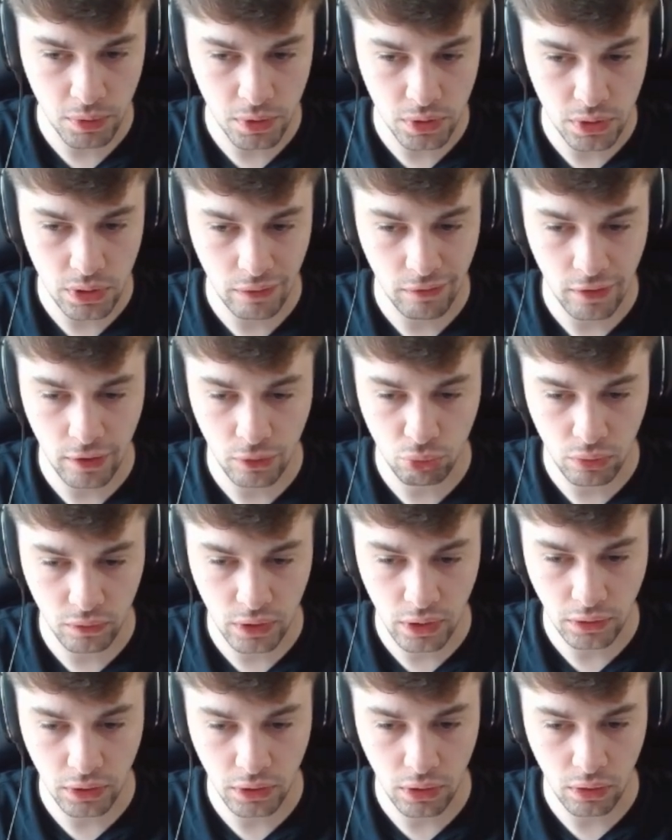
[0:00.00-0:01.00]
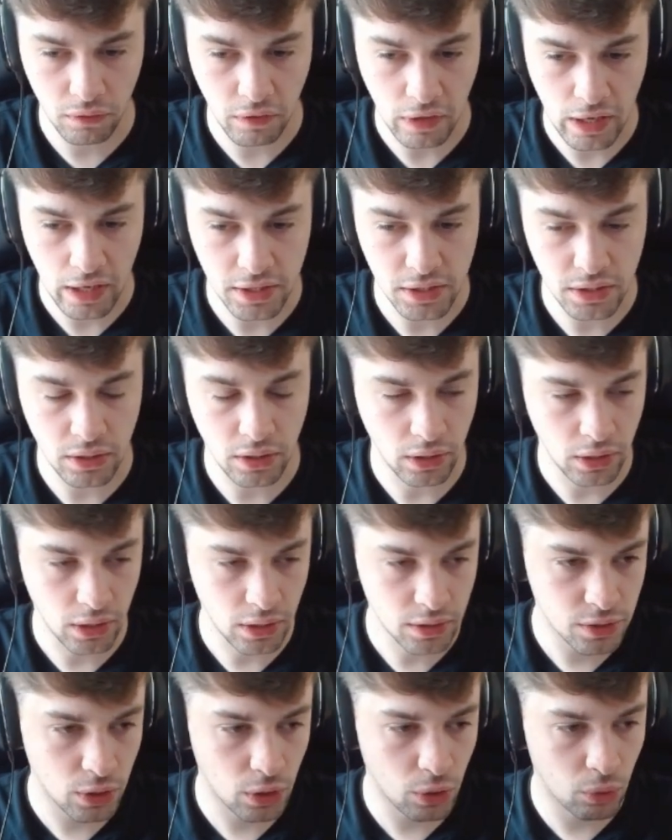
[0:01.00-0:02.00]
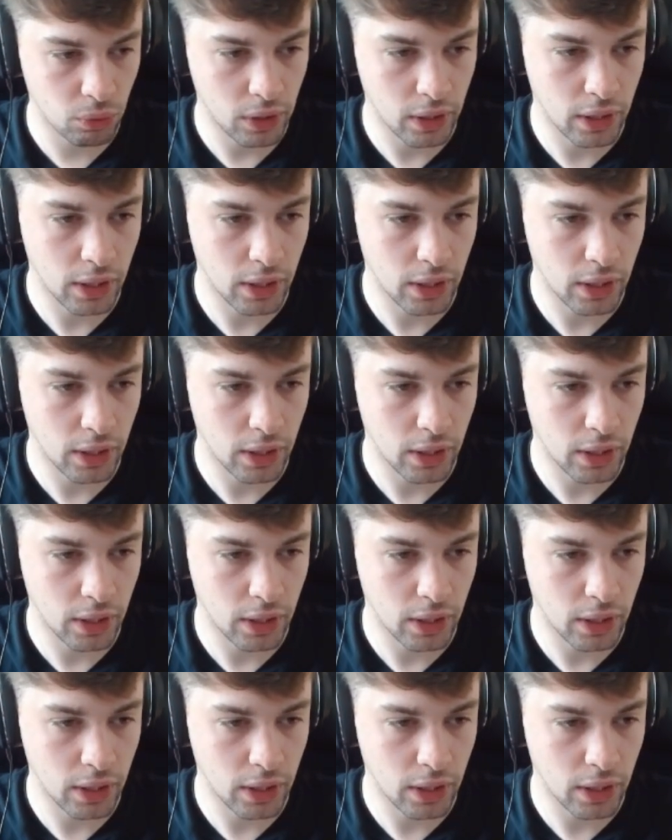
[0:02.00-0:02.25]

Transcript: e7 with the idea of castling and slowly